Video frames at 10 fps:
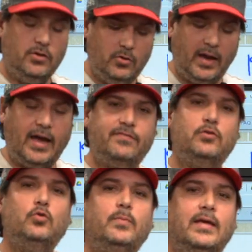You
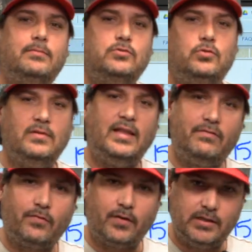have to be able to
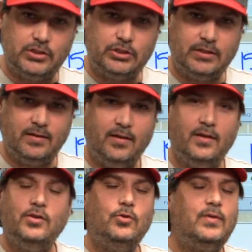leverage.
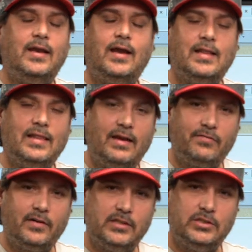You cannot
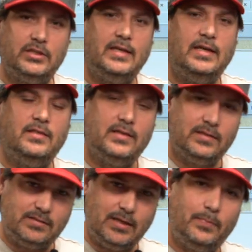leverage in the
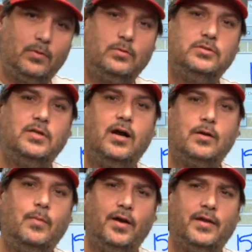typical
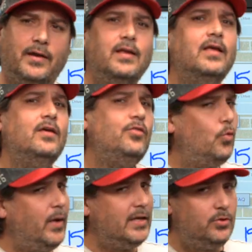stock market. The
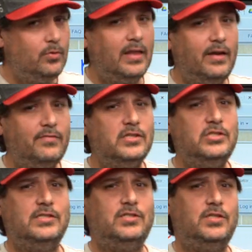way to leverage
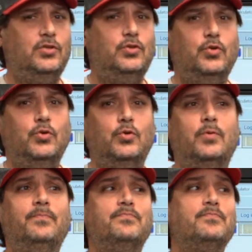is to
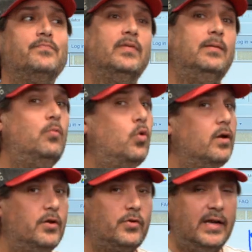do
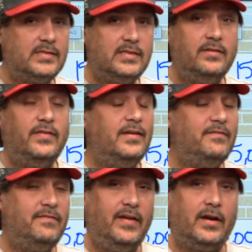more aggressive and
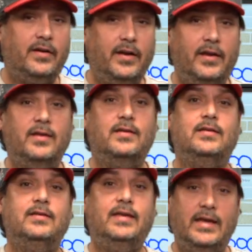very
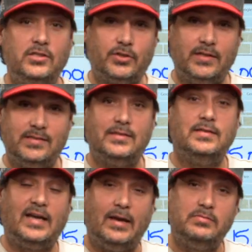dangerous
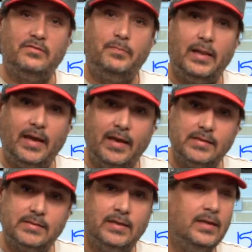types of plays.